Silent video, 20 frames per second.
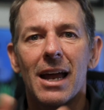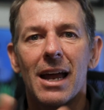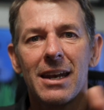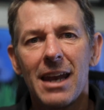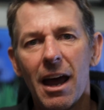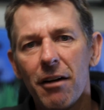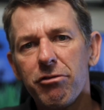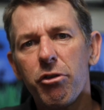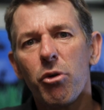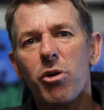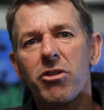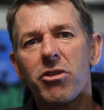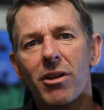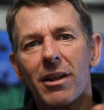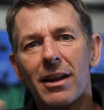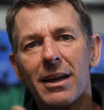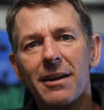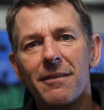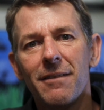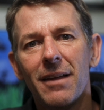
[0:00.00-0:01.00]
Now
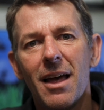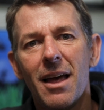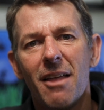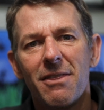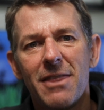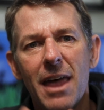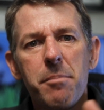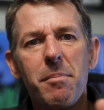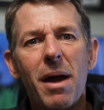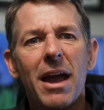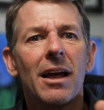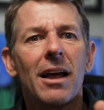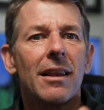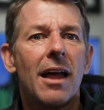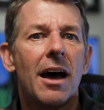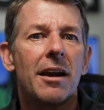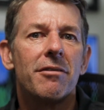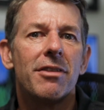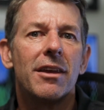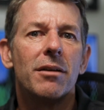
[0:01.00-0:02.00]
fortunately, they make a
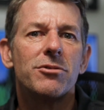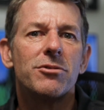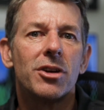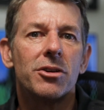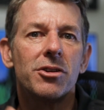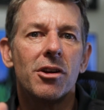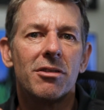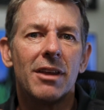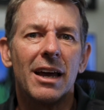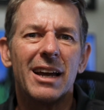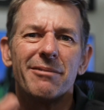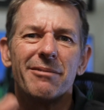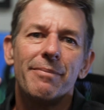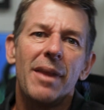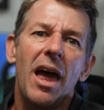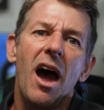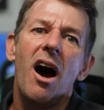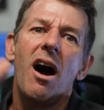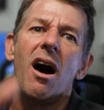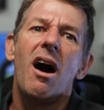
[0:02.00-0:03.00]
lot of them so you think,
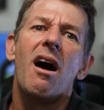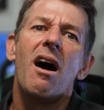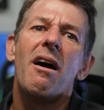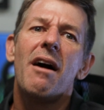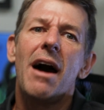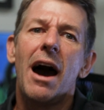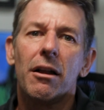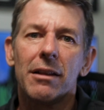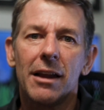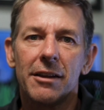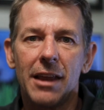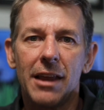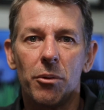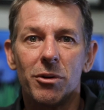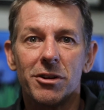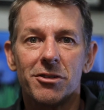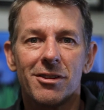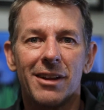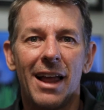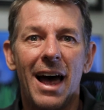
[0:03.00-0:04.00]
uh, I'll let that
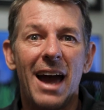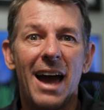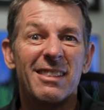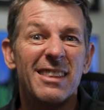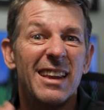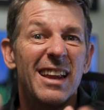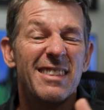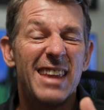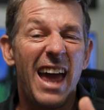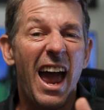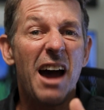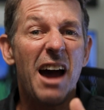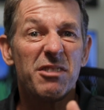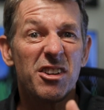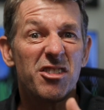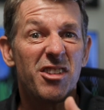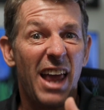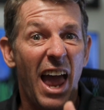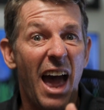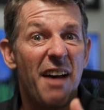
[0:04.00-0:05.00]
one slide. They
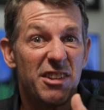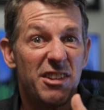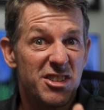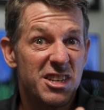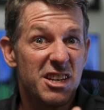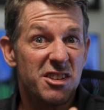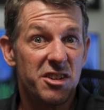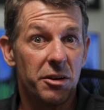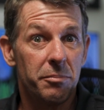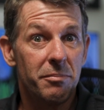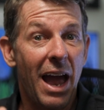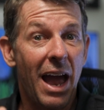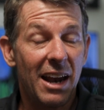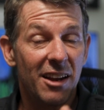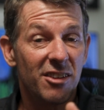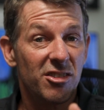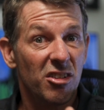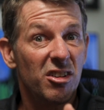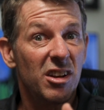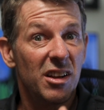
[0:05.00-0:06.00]
obviously have a system and
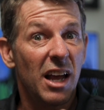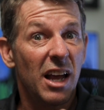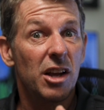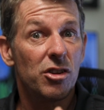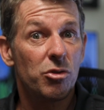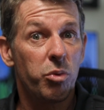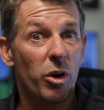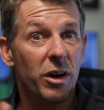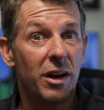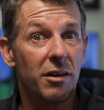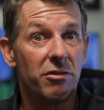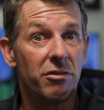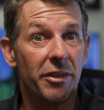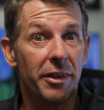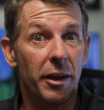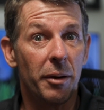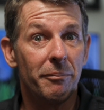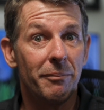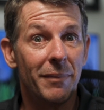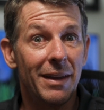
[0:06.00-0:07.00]
it's looking like it's working for
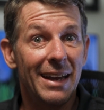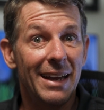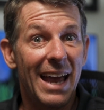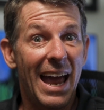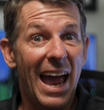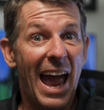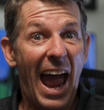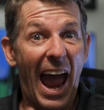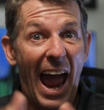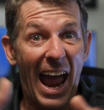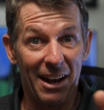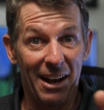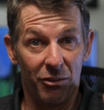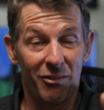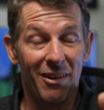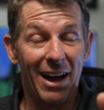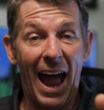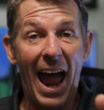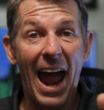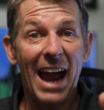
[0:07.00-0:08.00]
them. And
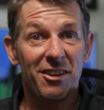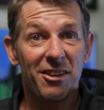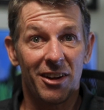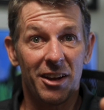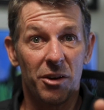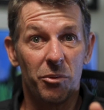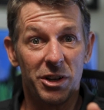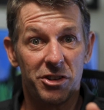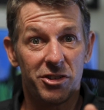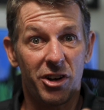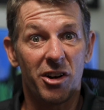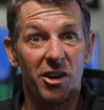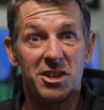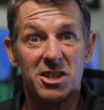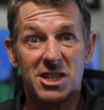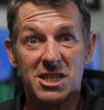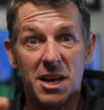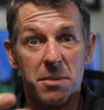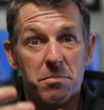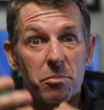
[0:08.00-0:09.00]
actually, we start to
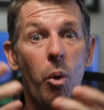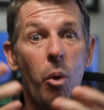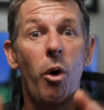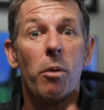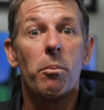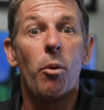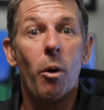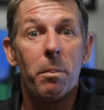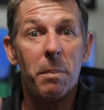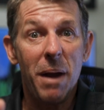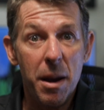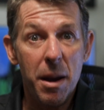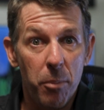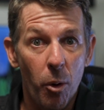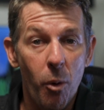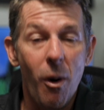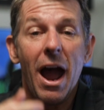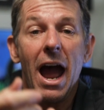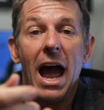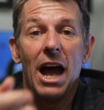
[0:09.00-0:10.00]
see more and more
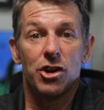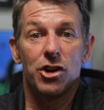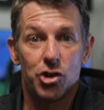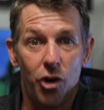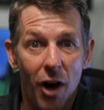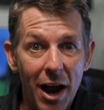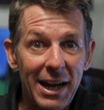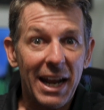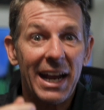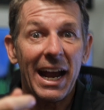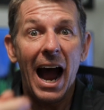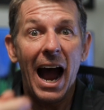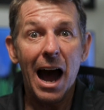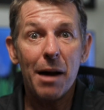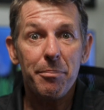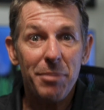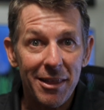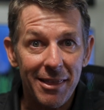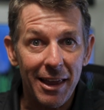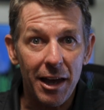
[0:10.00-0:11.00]
people trying to
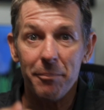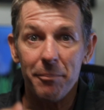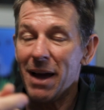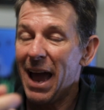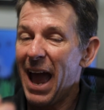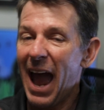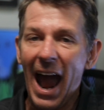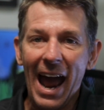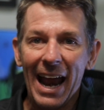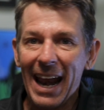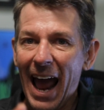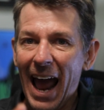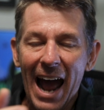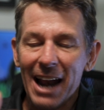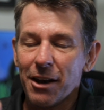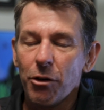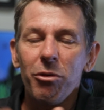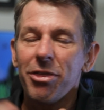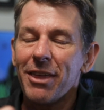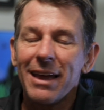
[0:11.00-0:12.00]
copy them. And I
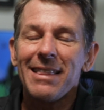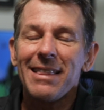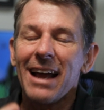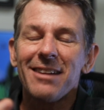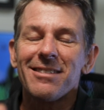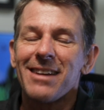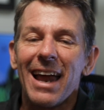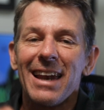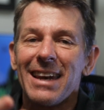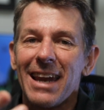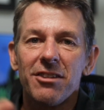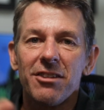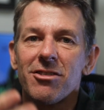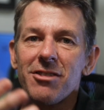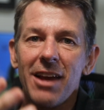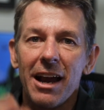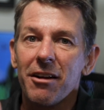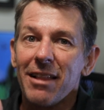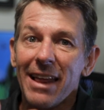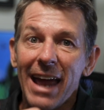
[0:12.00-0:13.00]
don't think that's
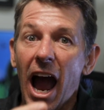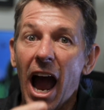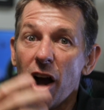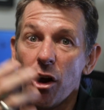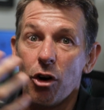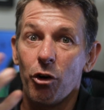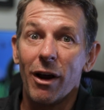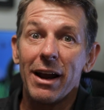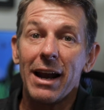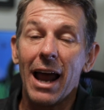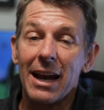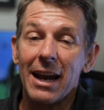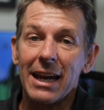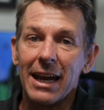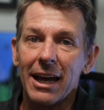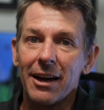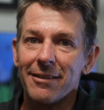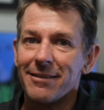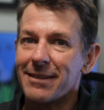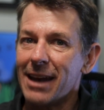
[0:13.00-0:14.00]
necessarily a great
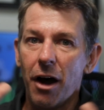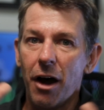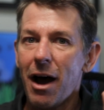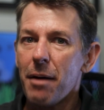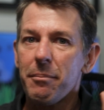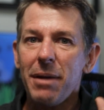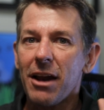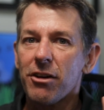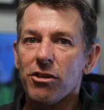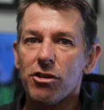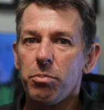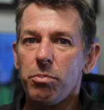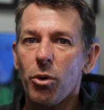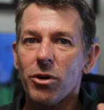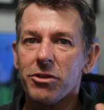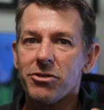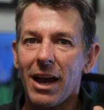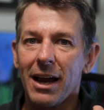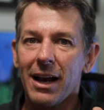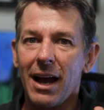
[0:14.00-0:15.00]
idea. Now, I'm not a
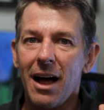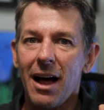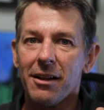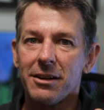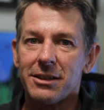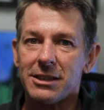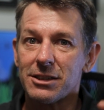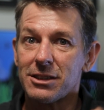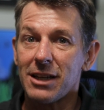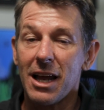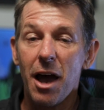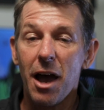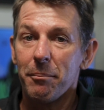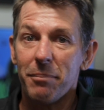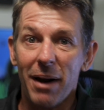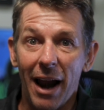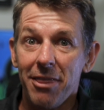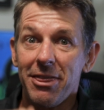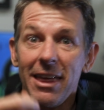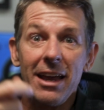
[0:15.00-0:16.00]
sports psychologist,
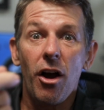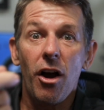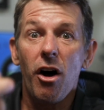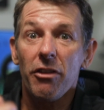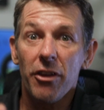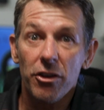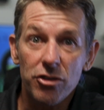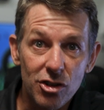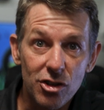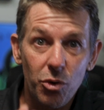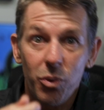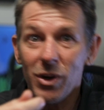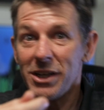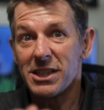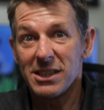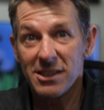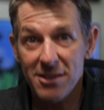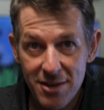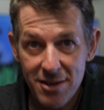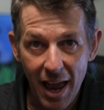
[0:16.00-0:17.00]
but I think all those
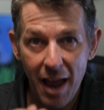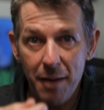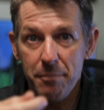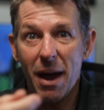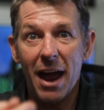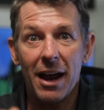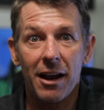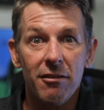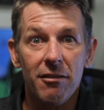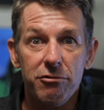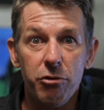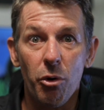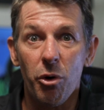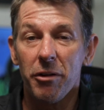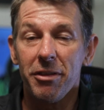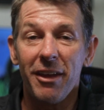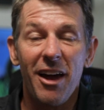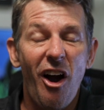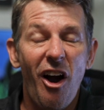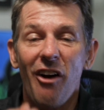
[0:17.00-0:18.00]
twitches and back and
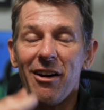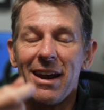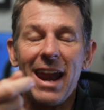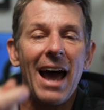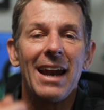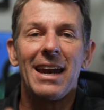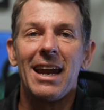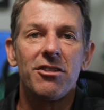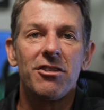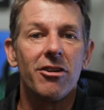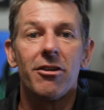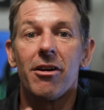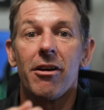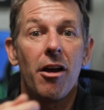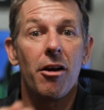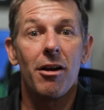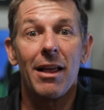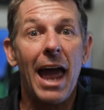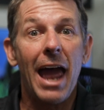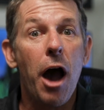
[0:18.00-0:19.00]
forth are not
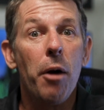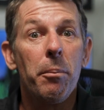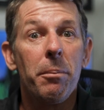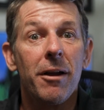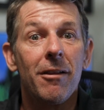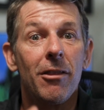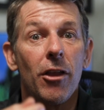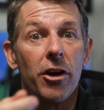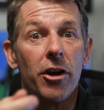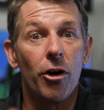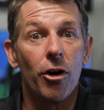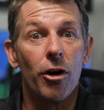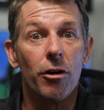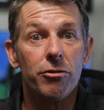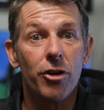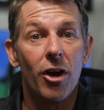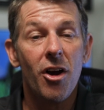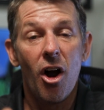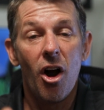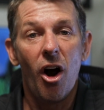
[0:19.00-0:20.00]
necessarily helping the
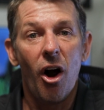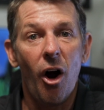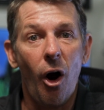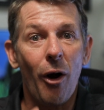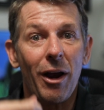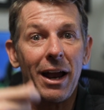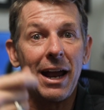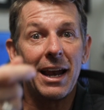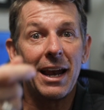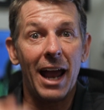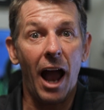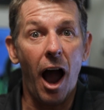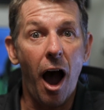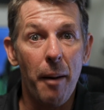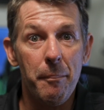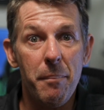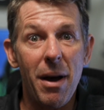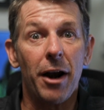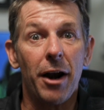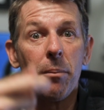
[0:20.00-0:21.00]
nerves or getting a
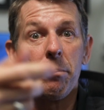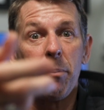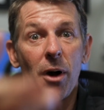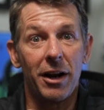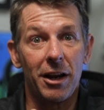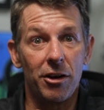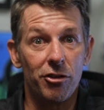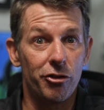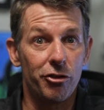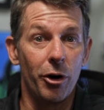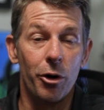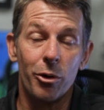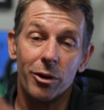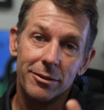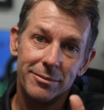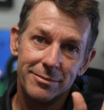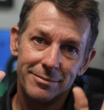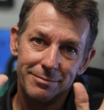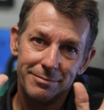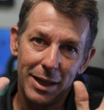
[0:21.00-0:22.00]
better putting stroke.
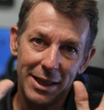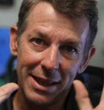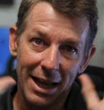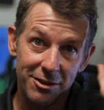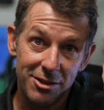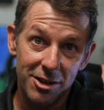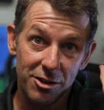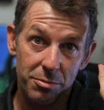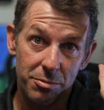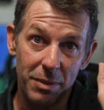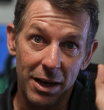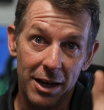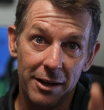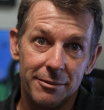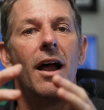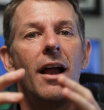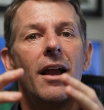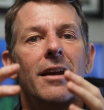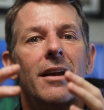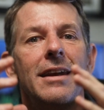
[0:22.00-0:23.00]
But that's just me.
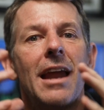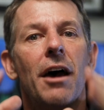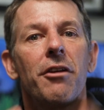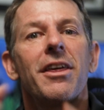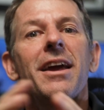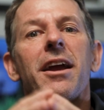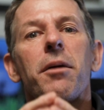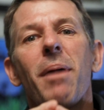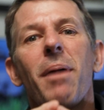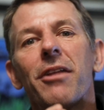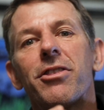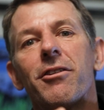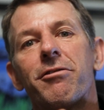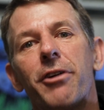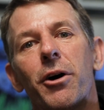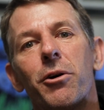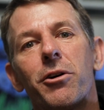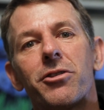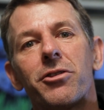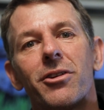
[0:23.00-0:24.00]
Now, think about the
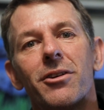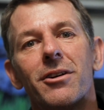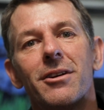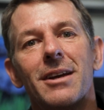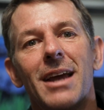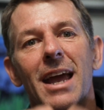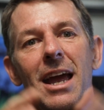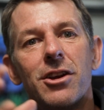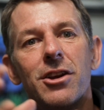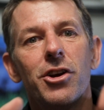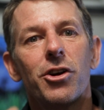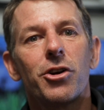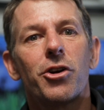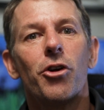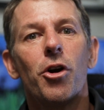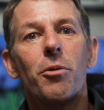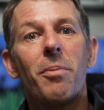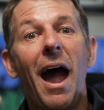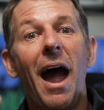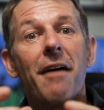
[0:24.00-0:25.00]
folks in your
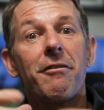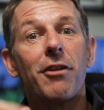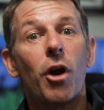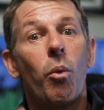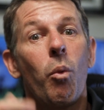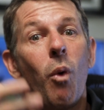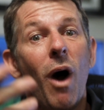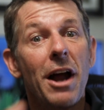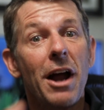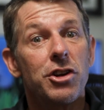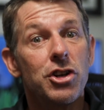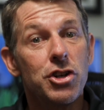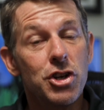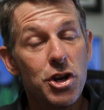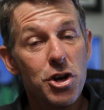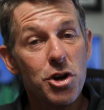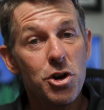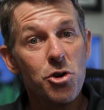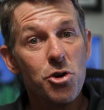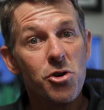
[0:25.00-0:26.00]
group having to watch
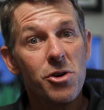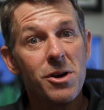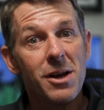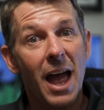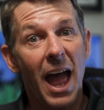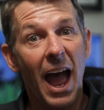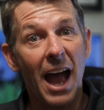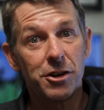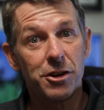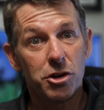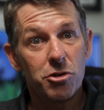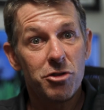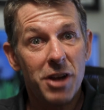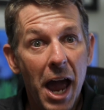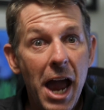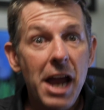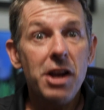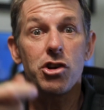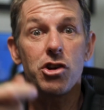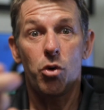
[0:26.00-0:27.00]
you as you
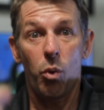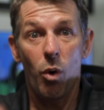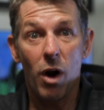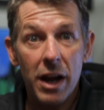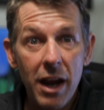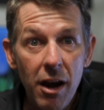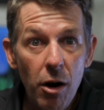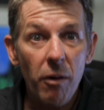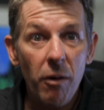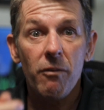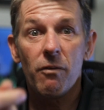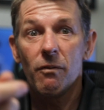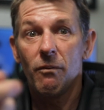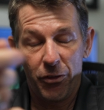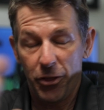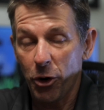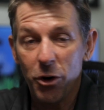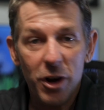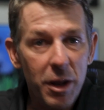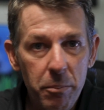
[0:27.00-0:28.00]
take 20 or
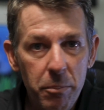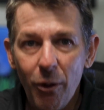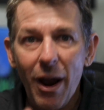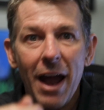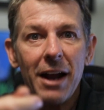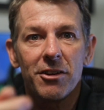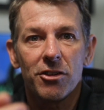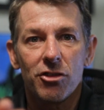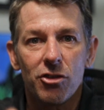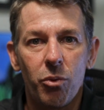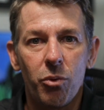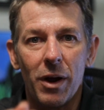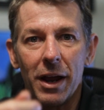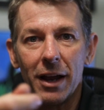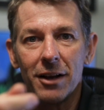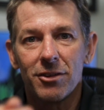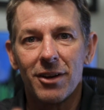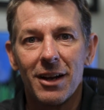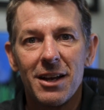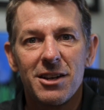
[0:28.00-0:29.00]
30 practice
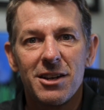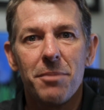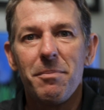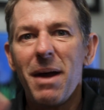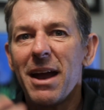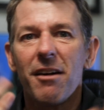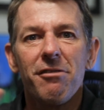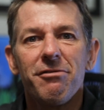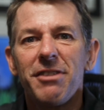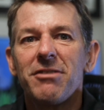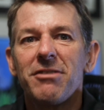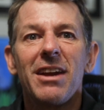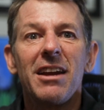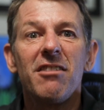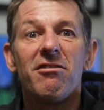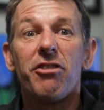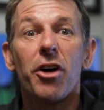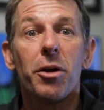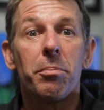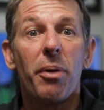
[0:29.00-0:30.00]
swings to make a 15
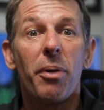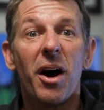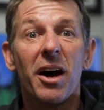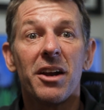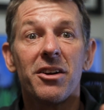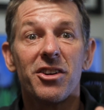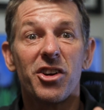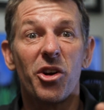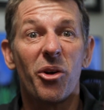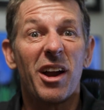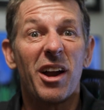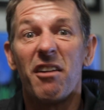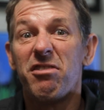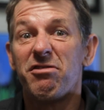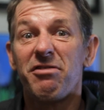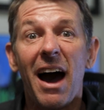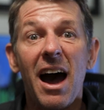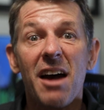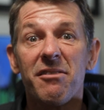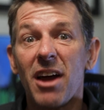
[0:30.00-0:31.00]
foot putt during a
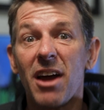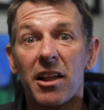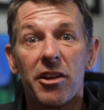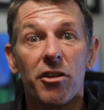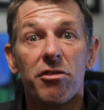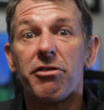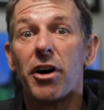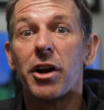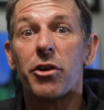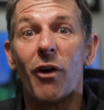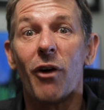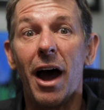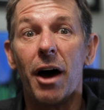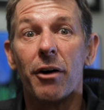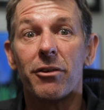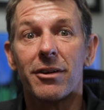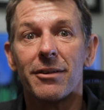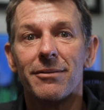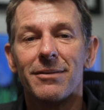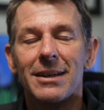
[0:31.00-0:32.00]
$5 fun round.